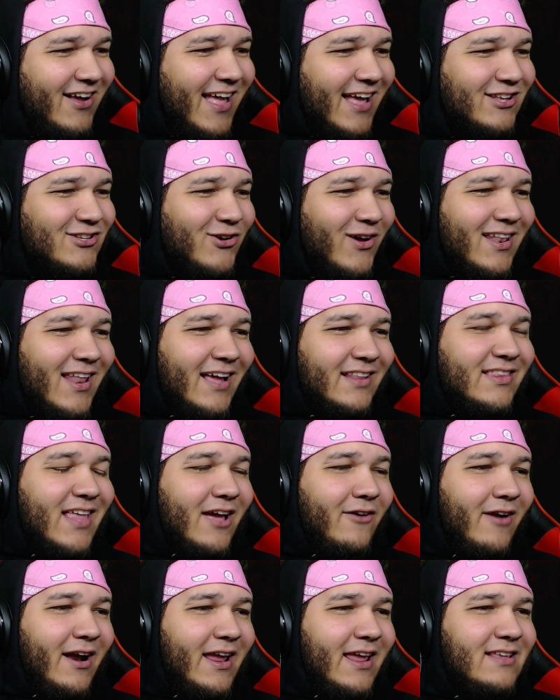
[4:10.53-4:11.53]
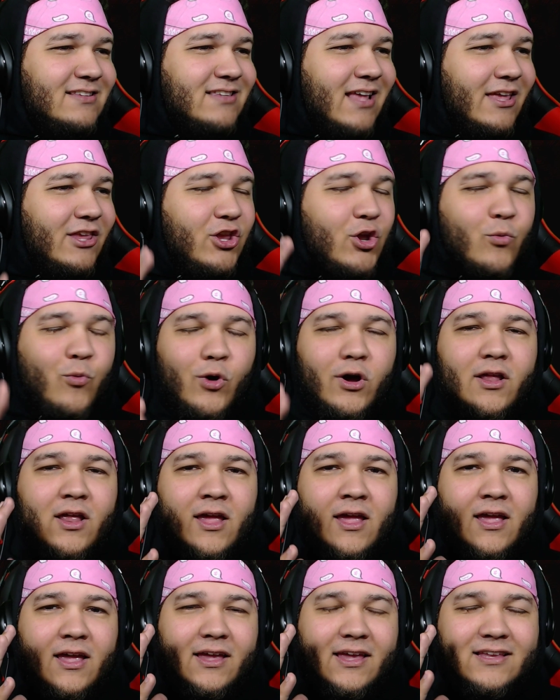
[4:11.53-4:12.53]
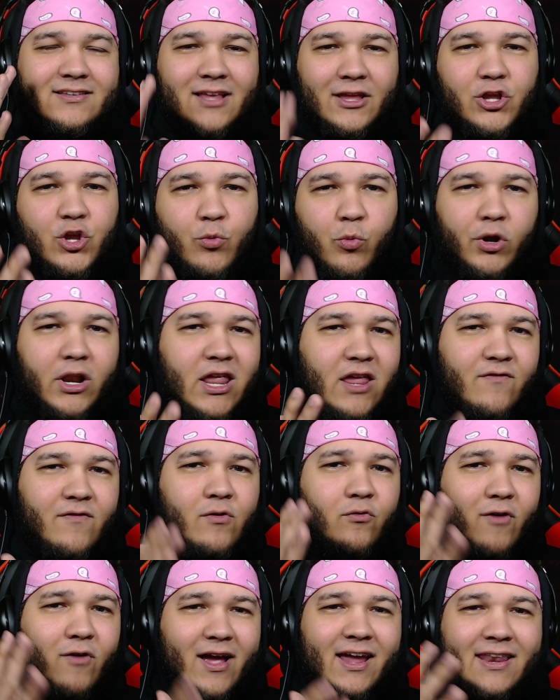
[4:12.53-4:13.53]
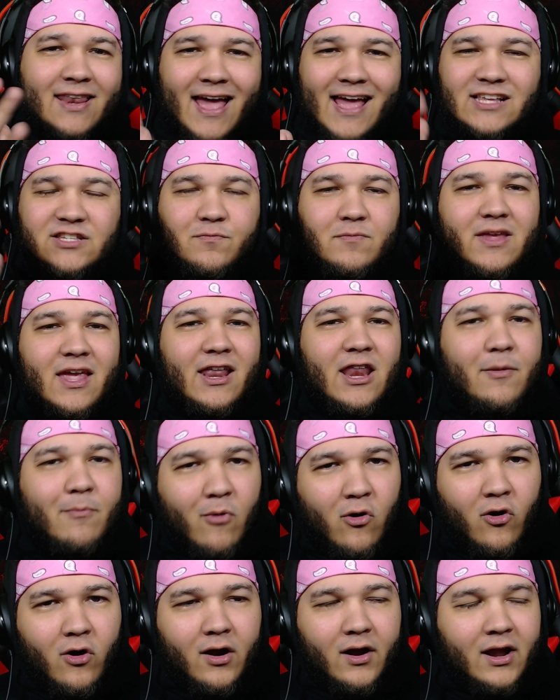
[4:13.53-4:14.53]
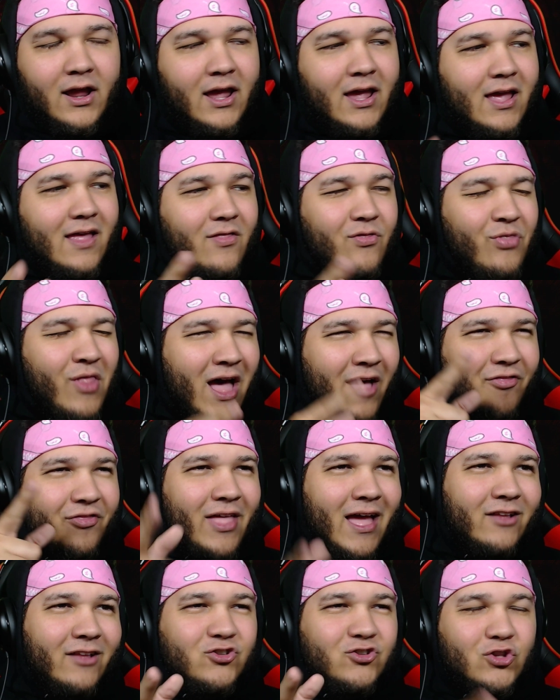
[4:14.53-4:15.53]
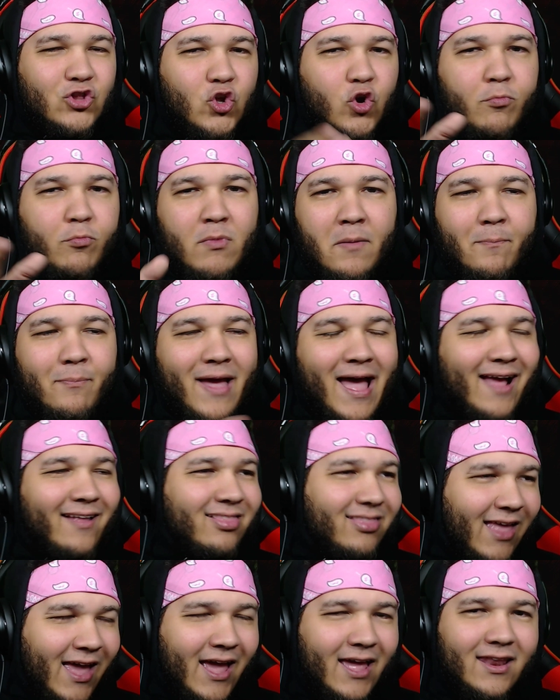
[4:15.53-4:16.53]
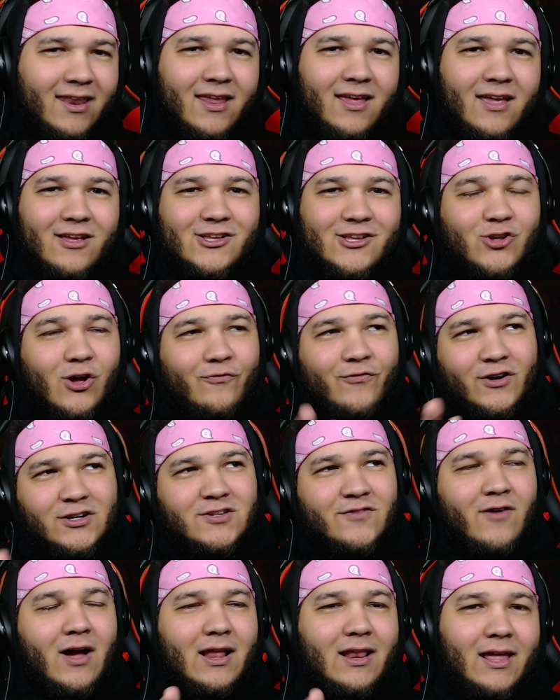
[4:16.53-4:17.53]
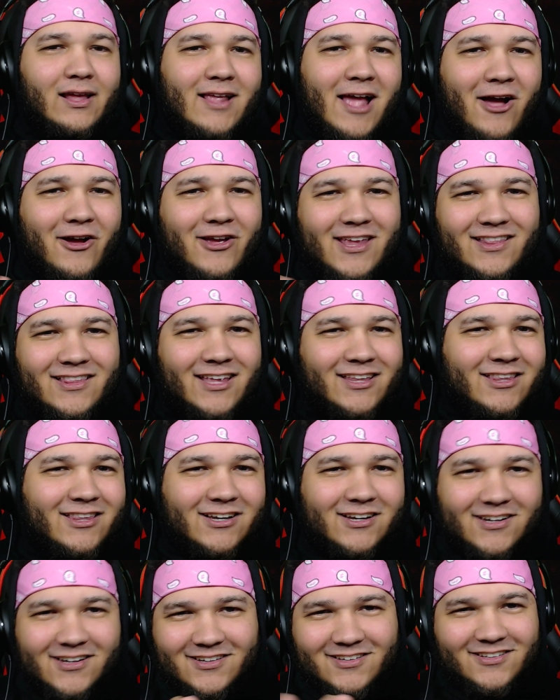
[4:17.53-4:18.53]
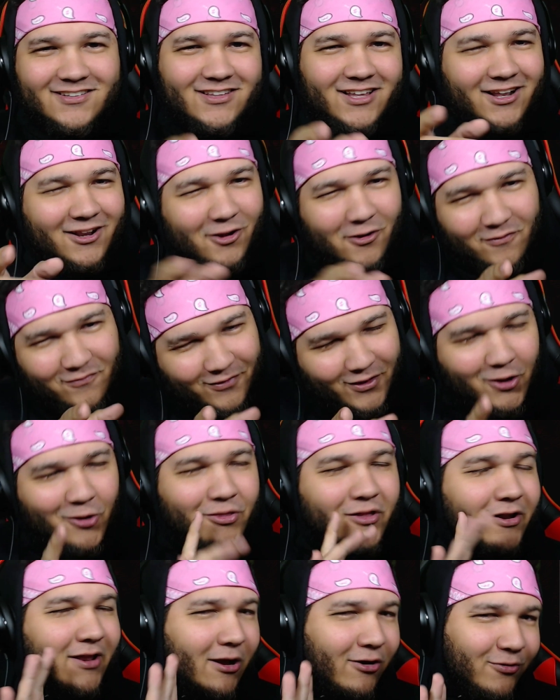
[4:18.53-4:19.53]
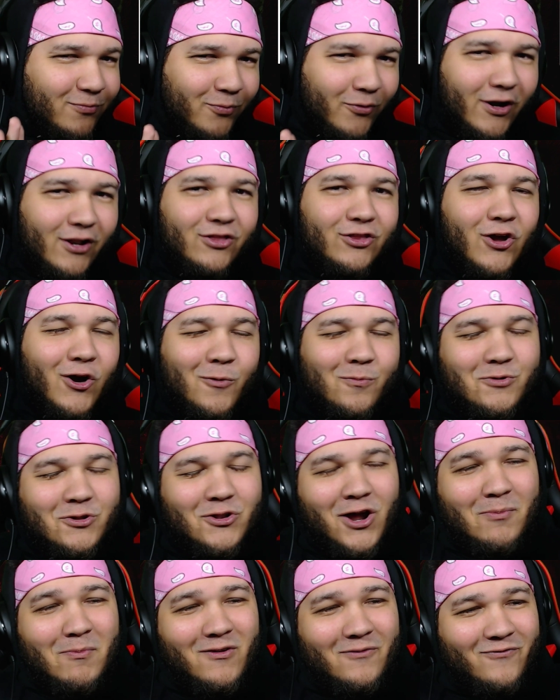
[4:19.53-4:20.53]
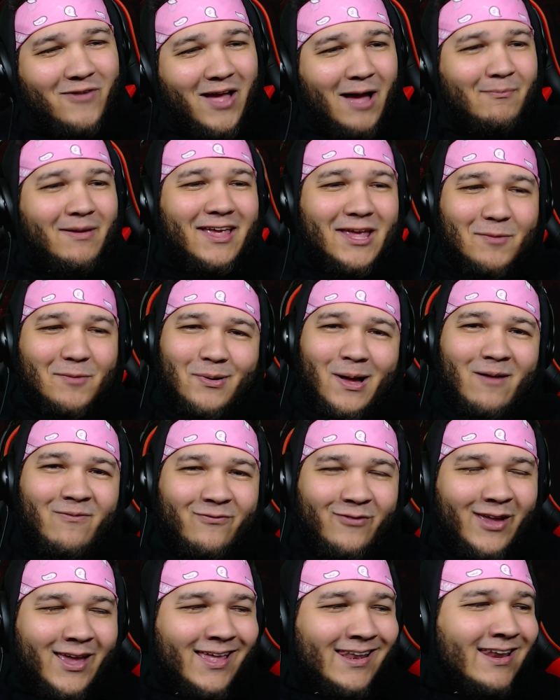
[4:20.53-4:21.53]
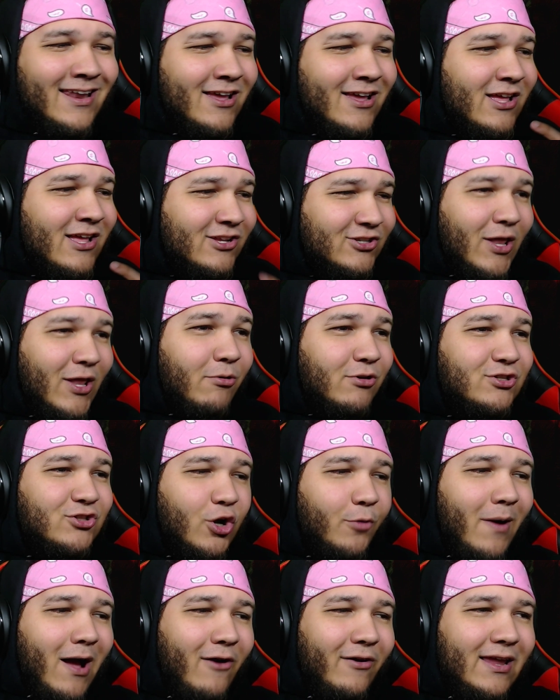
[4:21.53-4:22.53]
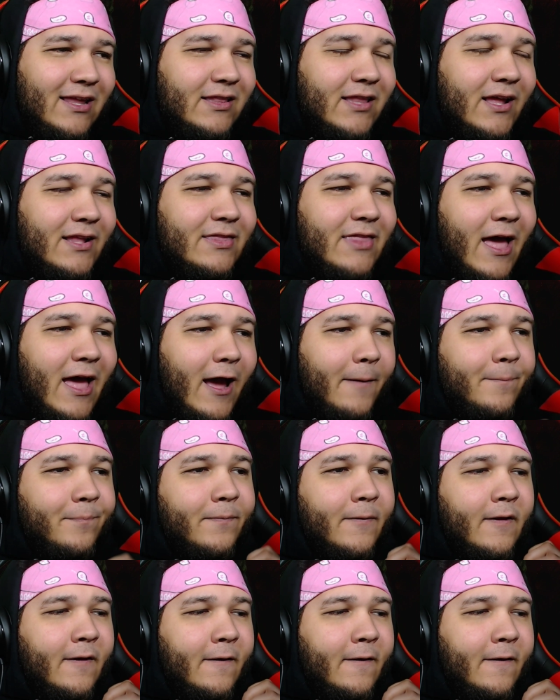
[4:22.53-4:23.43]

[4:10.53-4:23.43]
Okay, so I like that, right? He's like you wouldn't even recognize me anymore. Not that you knew me back then. So first of all, I like how he did the little flow there. That was pretty dope. You know, I'm a hip hop fan. So that was dope how he did that.